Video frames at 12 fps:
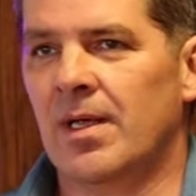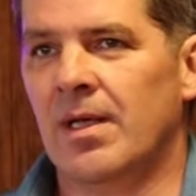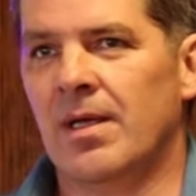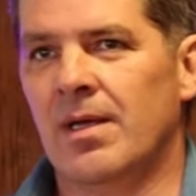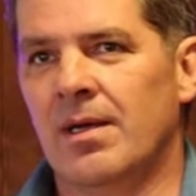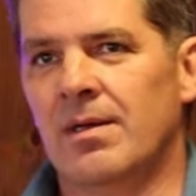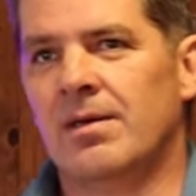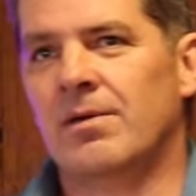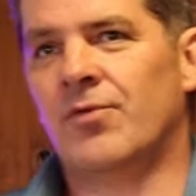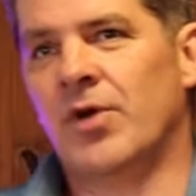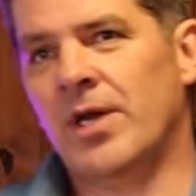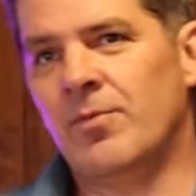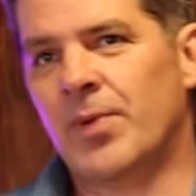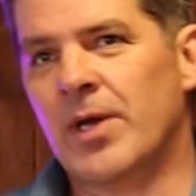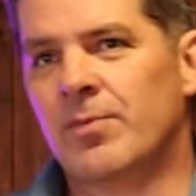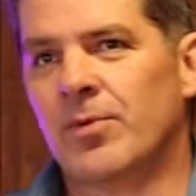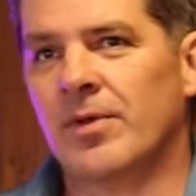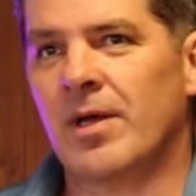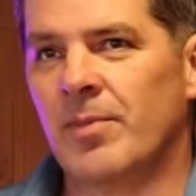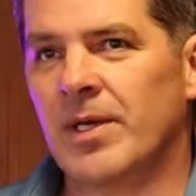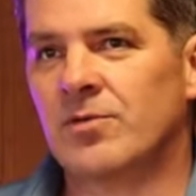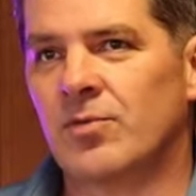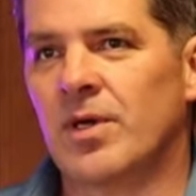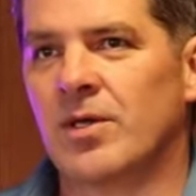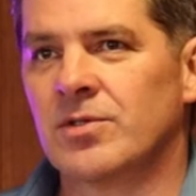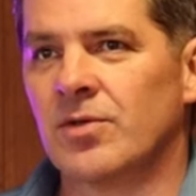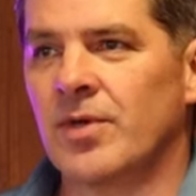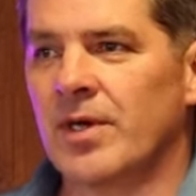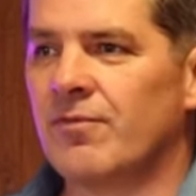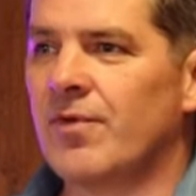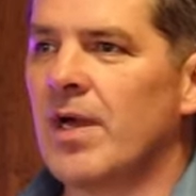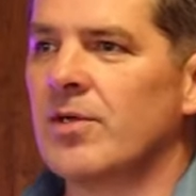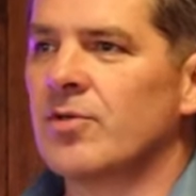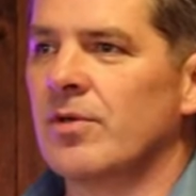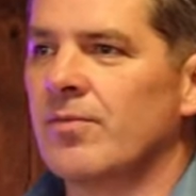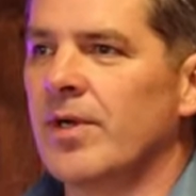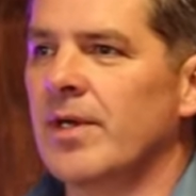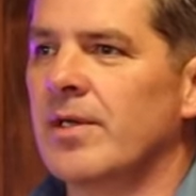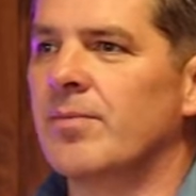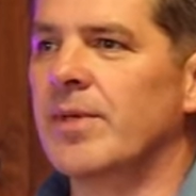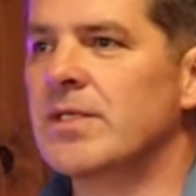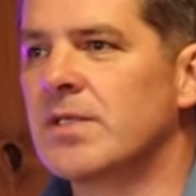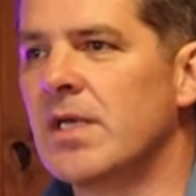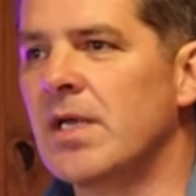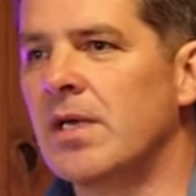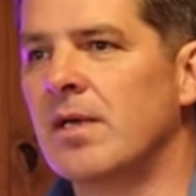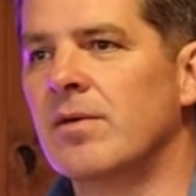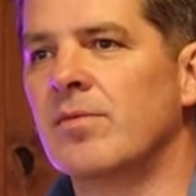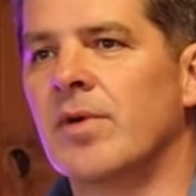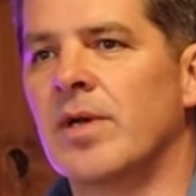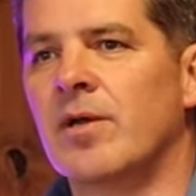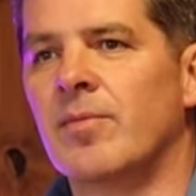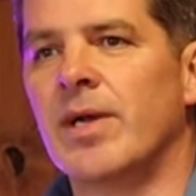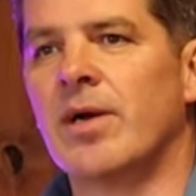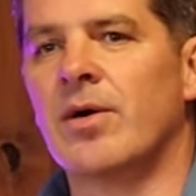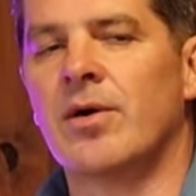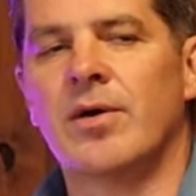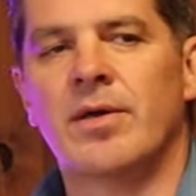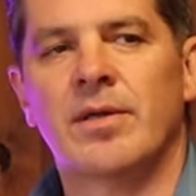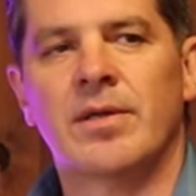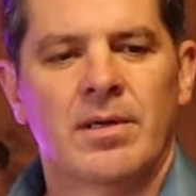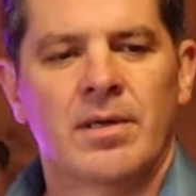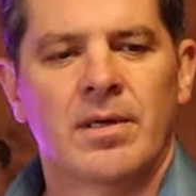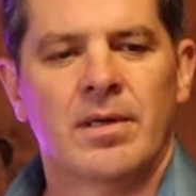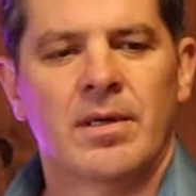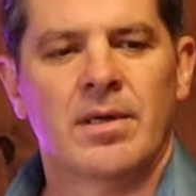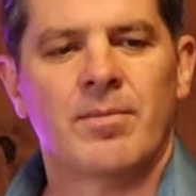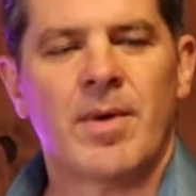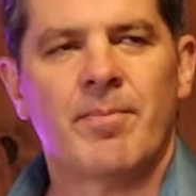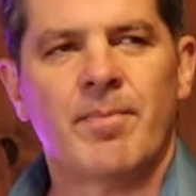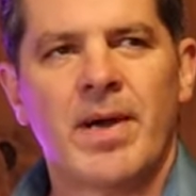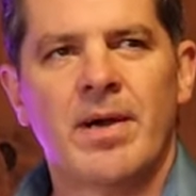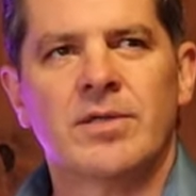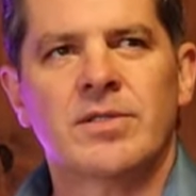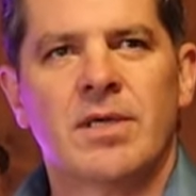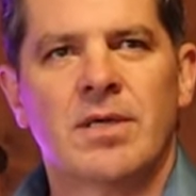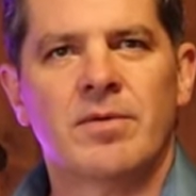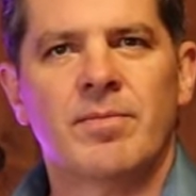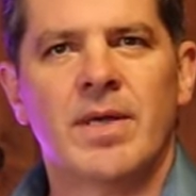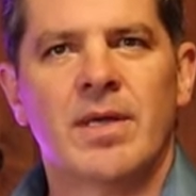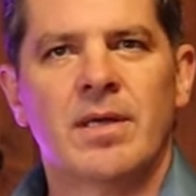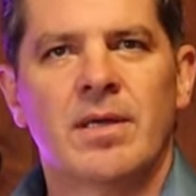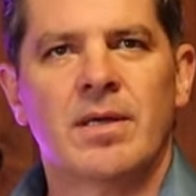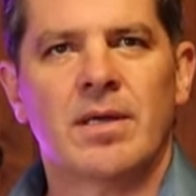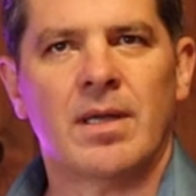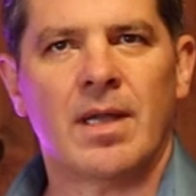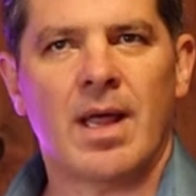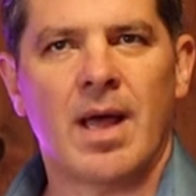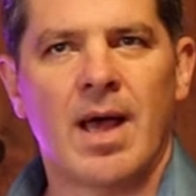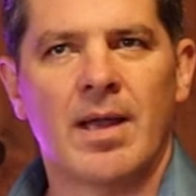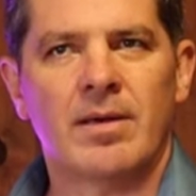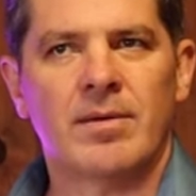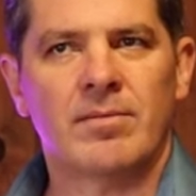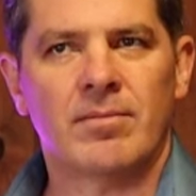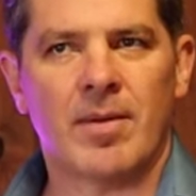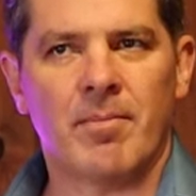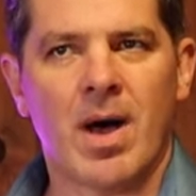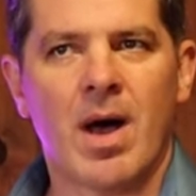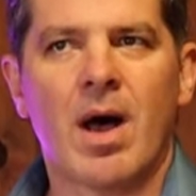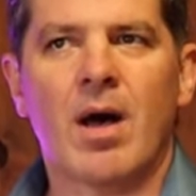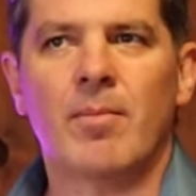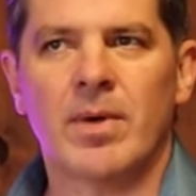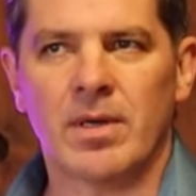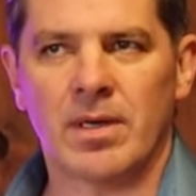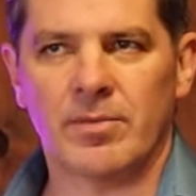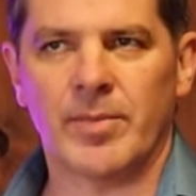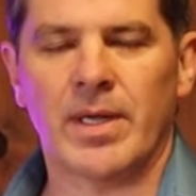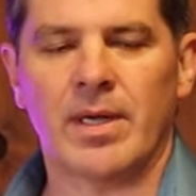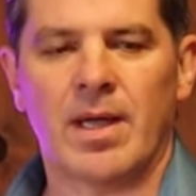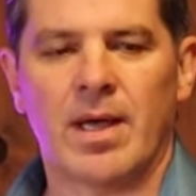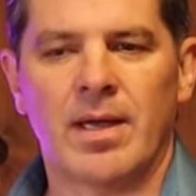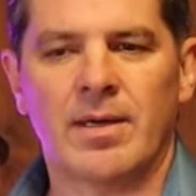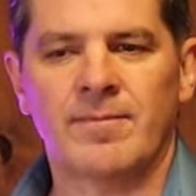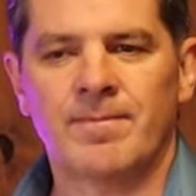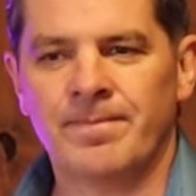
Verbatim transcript: And if we need people, that means we also need affection. We need to be seen. We need to be heard. You know, my parents hugged me a lot. My mom hugged me a lot.